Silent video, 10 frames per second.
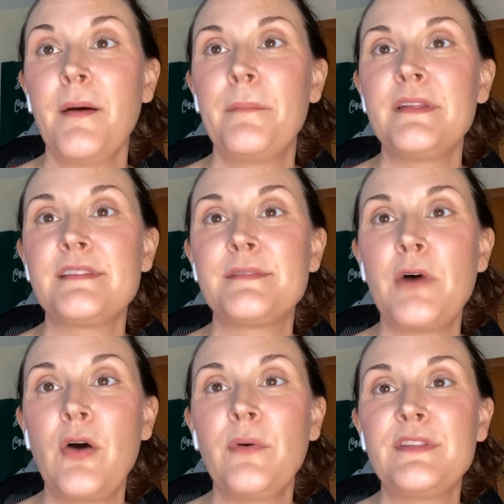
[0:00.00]
but
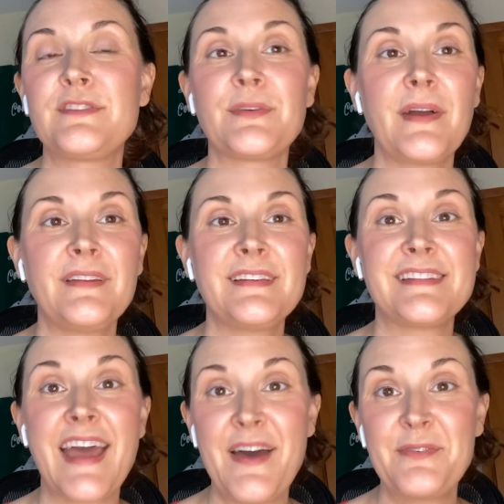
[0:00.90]
small ones surround us
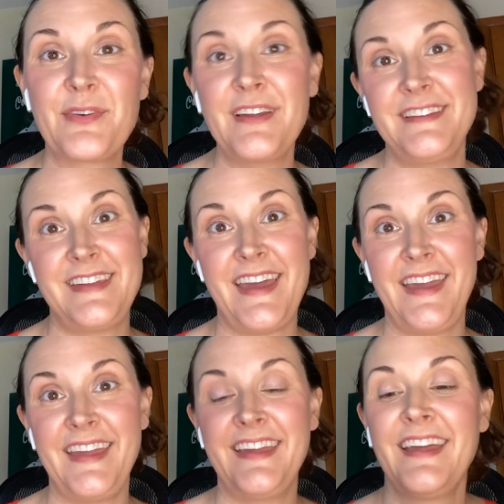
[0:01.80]
every
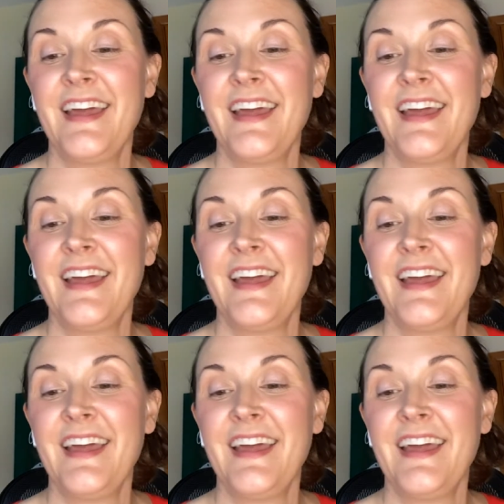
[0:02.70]
day.